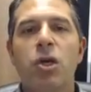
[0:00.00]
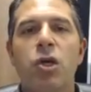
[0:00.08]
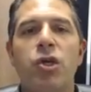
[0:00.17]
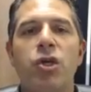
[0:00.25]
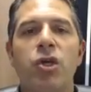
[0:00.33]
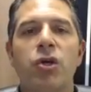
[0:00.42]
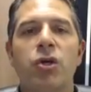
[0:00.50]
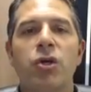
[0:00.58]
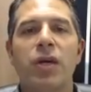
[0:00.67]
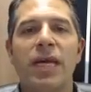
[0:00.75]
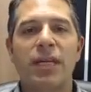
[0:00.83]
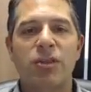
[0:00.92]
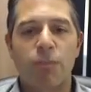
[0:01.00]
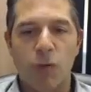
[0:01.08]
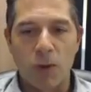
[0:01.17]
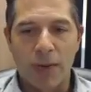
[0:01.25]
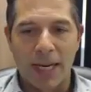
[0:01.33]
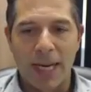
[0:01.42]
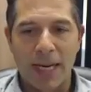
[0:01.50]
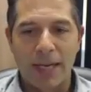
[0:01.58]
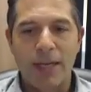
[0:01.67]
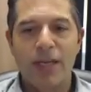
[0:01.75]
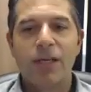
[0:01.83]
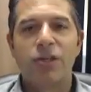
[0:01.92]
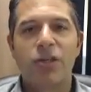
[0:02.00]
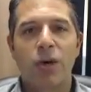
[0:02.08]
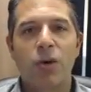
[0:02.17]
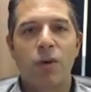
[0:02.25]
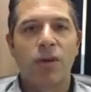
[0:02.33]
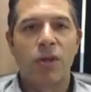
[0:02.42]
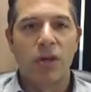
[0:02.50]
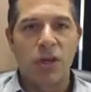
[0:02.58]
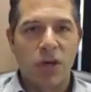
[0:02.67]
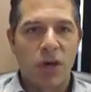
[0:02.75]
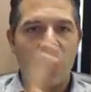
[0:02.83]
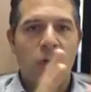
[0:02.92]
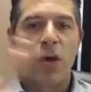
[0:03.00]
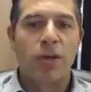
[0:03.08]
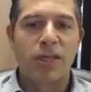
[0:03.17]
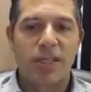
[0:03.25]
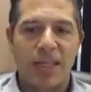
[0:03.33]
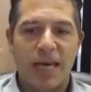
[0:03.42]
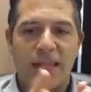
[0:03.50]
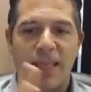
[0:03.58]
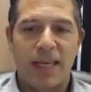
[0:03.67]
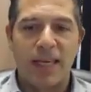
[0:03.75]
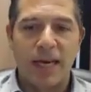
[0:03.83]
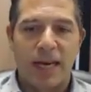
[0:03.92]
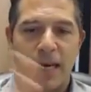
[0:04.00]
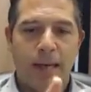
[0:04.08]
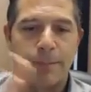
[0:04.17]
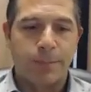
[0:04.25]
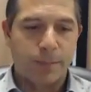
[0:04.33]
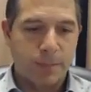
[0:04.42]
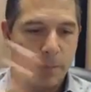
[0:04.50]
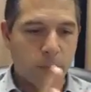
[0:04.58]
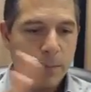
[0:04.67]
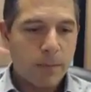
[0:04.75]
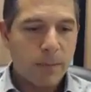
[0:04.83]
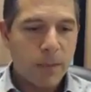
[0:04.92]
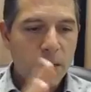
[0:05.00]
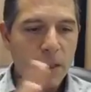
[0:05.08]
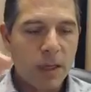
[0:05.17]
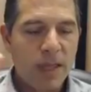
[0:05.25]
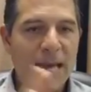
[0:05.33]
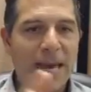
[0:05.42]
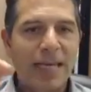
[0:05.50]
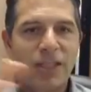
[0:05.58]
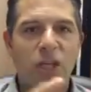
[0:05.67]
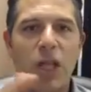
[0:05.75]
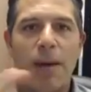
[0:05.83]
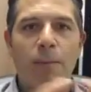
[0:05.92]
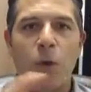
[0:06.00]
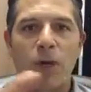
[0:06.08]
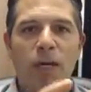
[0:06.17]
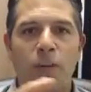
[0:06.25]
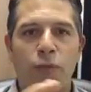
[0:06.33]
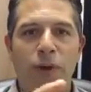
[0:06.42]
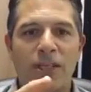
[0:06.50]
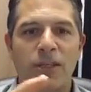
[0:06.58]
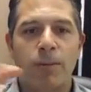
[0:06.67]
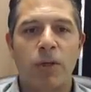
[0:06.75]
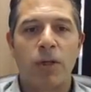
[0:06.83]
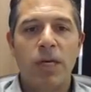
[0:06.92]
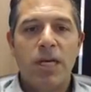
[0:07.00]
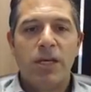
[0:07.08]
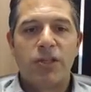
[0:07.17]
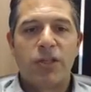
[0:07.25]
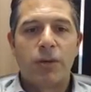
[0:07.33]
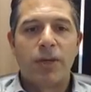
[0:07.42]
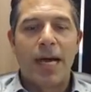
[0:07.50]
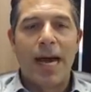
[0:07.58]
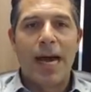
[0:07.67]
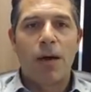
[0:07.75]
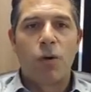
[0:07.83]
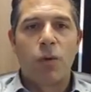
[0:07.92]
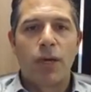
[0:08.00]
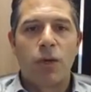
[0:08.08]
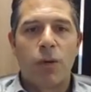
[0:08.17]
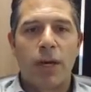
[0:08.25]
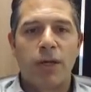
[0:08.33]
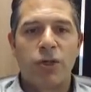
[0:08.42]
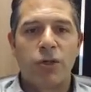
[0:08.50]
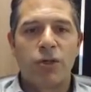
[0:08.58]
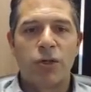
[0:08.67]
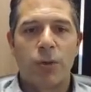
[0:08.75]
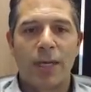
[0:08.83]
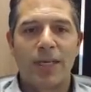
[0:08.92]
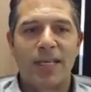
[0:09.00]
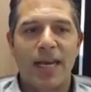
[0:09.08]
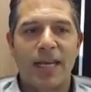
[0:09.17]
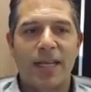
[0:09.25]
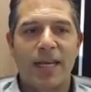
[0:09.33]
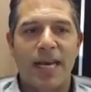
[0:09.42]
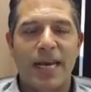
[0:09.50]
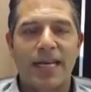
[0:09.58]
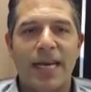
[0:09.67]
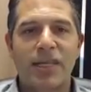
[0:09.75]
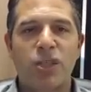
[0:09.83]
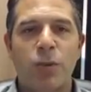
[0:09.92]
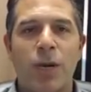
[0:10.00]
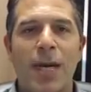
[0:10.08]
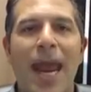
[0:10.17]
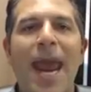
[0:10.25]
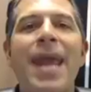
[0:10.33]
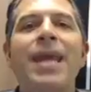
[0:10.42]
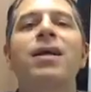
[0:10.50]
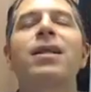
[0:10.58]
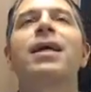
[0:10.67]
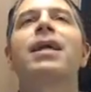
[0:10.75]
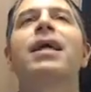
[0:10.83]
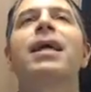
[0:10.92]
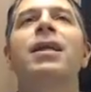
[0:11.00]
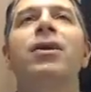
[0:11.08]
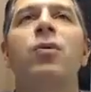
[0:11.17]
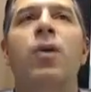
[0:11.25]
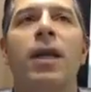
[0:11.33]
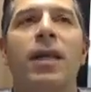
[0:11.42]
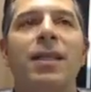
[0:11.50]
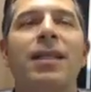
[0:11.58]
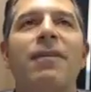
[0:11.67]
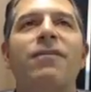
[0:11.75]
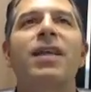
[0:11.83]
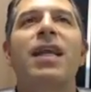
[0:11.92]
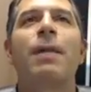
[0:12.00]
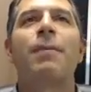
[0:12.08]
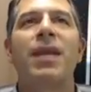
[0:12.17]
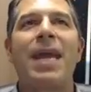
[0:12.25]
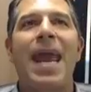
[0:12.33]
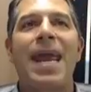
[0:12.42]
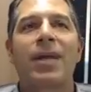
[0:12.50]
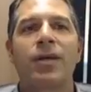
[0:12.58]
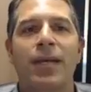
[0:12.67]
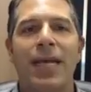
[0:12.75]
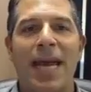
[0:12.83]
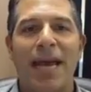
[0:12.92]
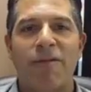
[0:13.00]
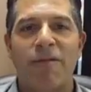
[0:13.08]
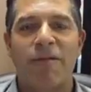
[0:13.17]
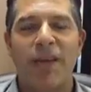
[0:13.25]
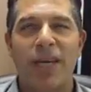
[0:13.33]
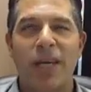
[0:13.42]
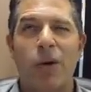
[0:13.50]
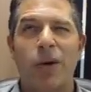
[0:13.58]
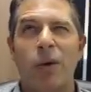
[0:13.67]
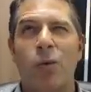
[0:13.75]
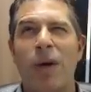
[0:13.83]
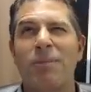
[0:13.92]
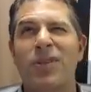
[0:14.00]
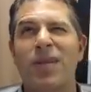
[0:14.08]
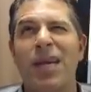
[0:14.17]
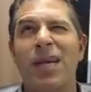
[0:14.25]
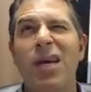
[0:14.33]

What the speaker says: it's broken in. So you're going to notice that that it's a lot more compressible. So now what you want to do is you want to take the neck nest, you want to angle it, and you want to lift it up and angle it. I have a video on the website